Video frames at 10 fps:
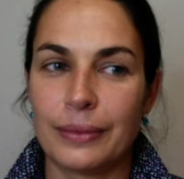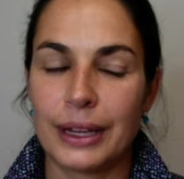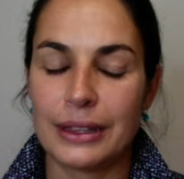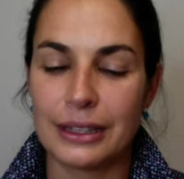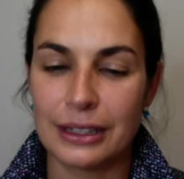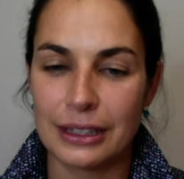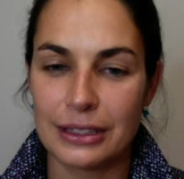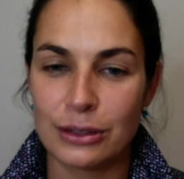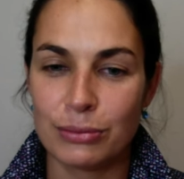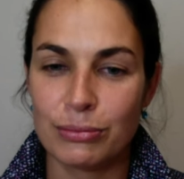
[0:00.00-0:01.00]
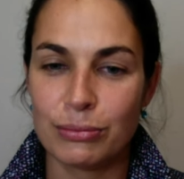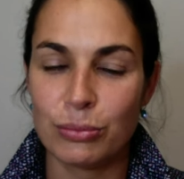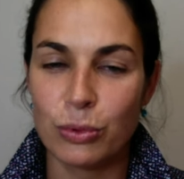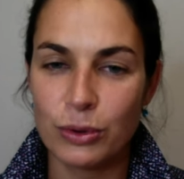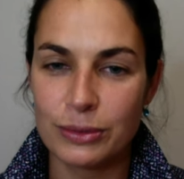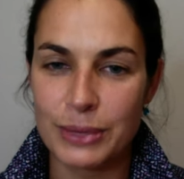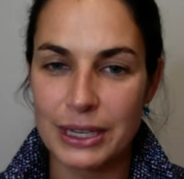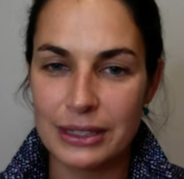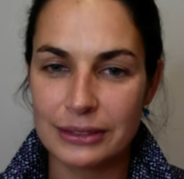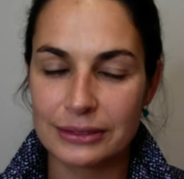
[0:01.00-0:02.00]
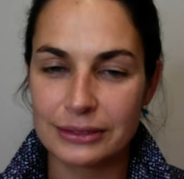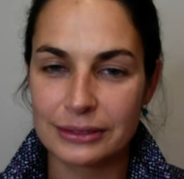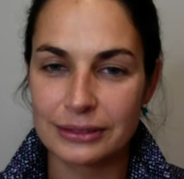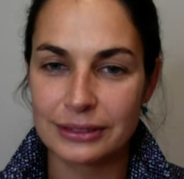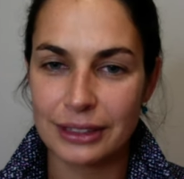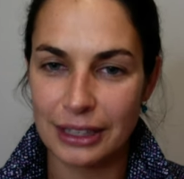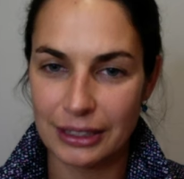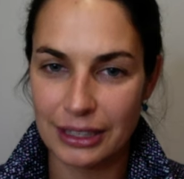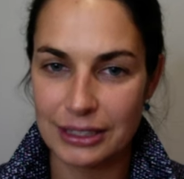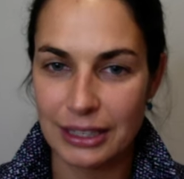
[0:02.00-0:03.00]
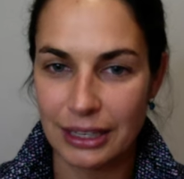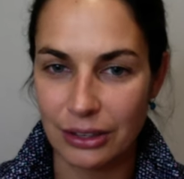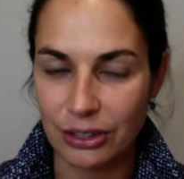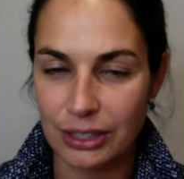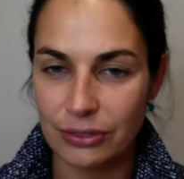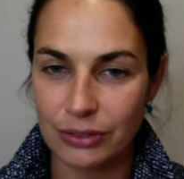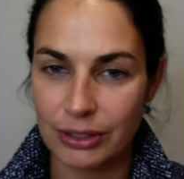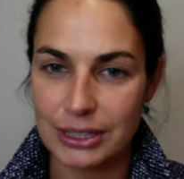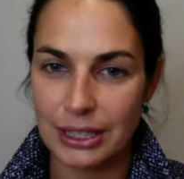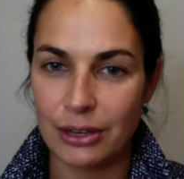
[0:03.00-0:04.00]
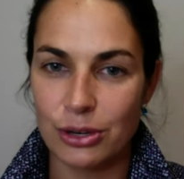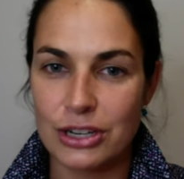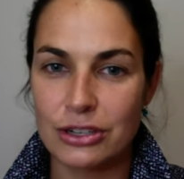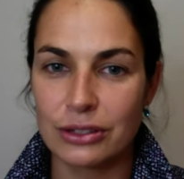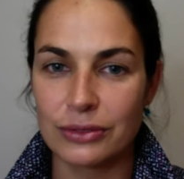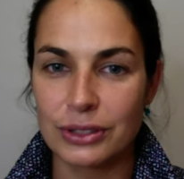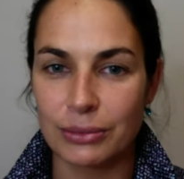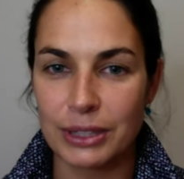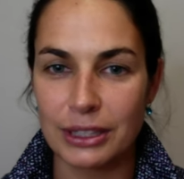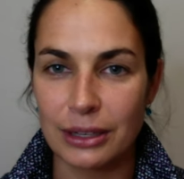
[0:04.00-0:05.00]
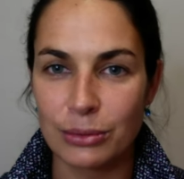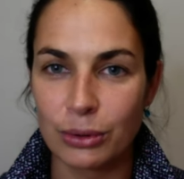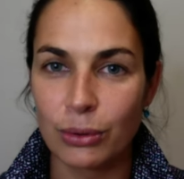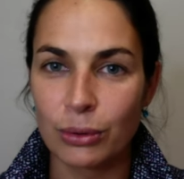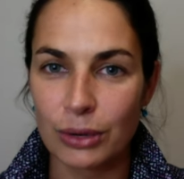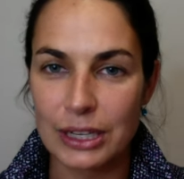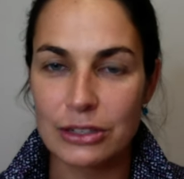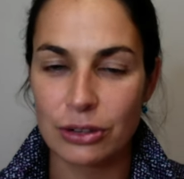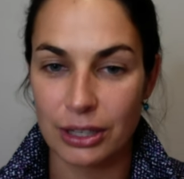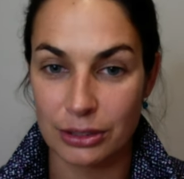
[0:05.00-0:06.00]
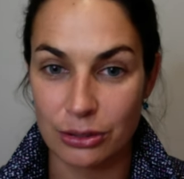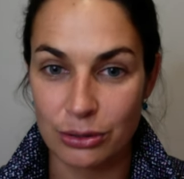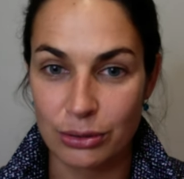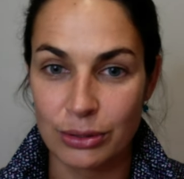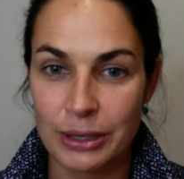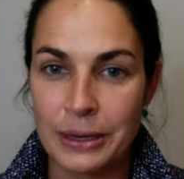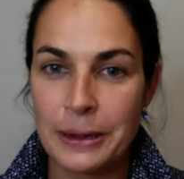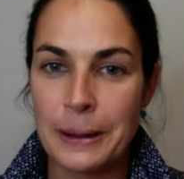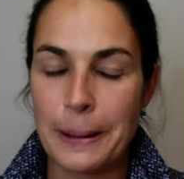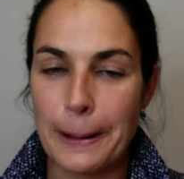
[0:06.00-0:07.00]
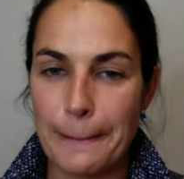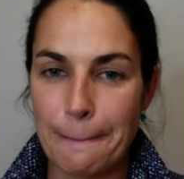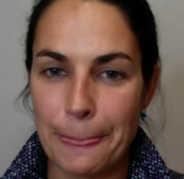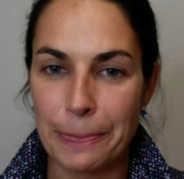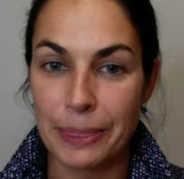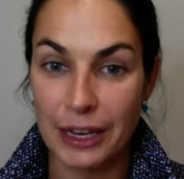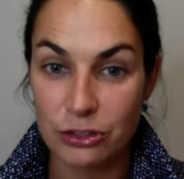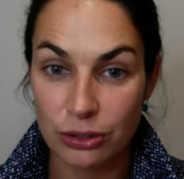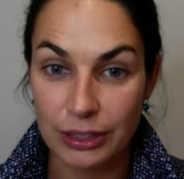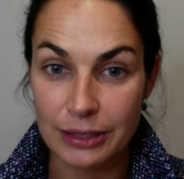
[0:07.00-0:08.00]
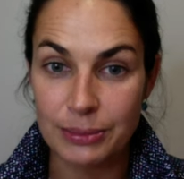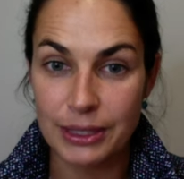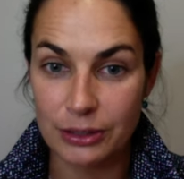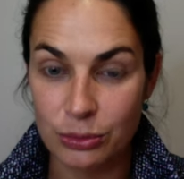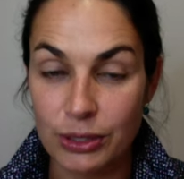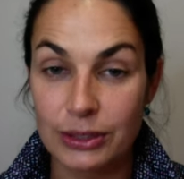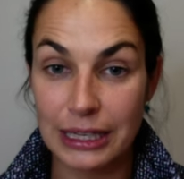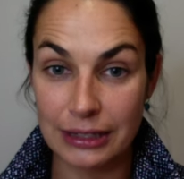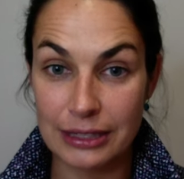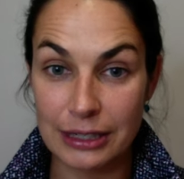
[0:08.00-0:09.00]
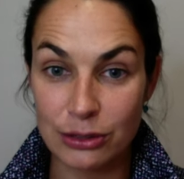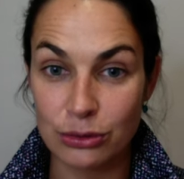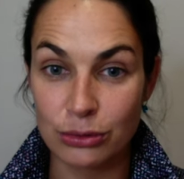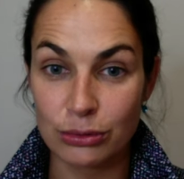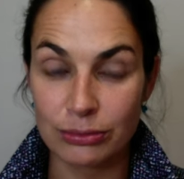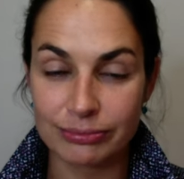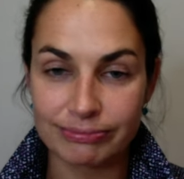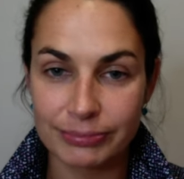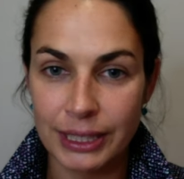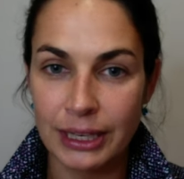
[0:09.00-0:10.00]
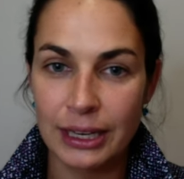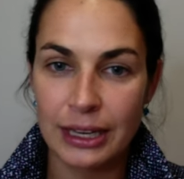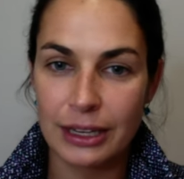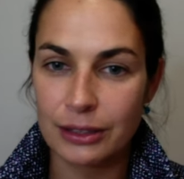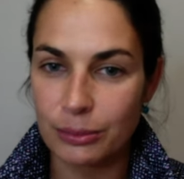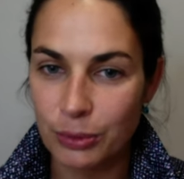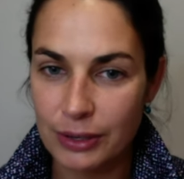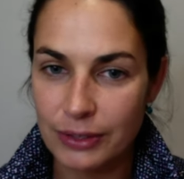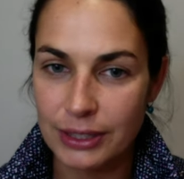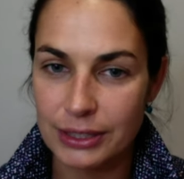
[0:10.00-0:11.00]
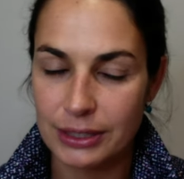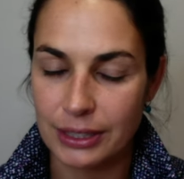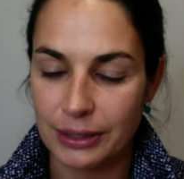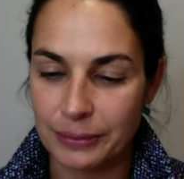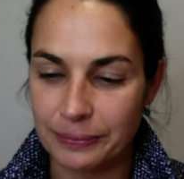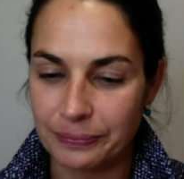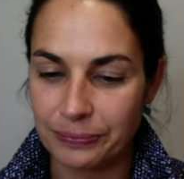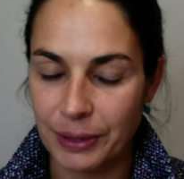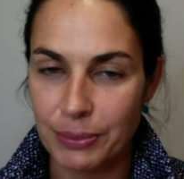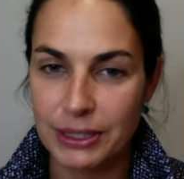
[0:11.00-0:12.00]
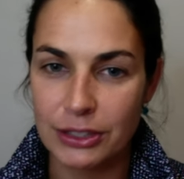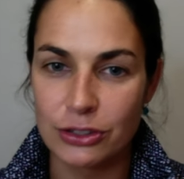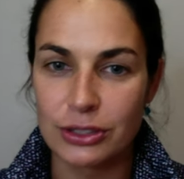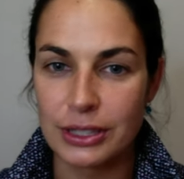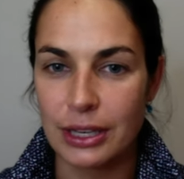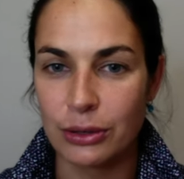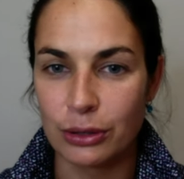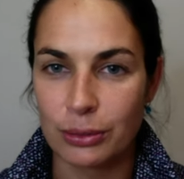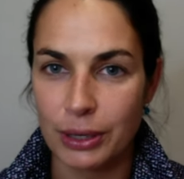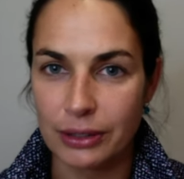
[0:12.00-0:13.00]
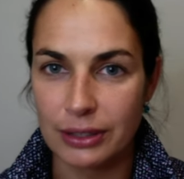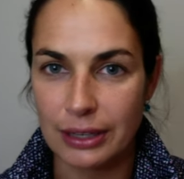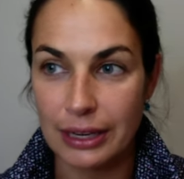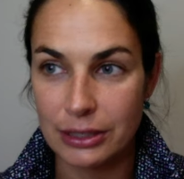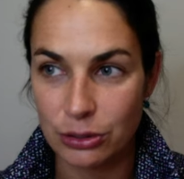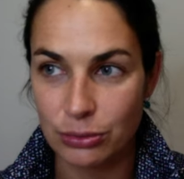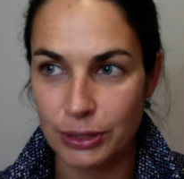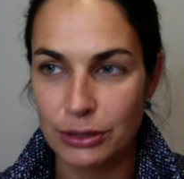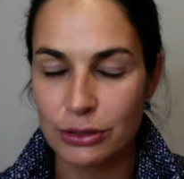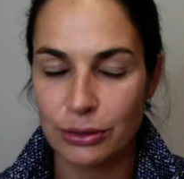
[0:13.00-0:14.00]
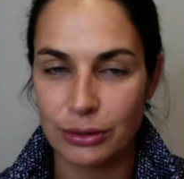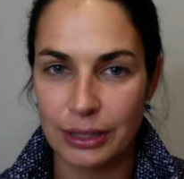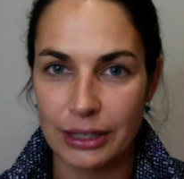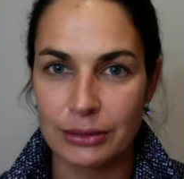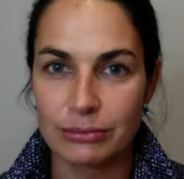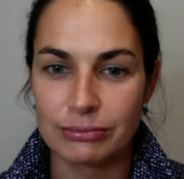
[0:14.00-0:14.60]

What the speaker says: I think that it would be, like they say, a gift of acceleration of something that we're already trying to do naturally, because we're tending to, in the previous messages, they talk about the light human. So I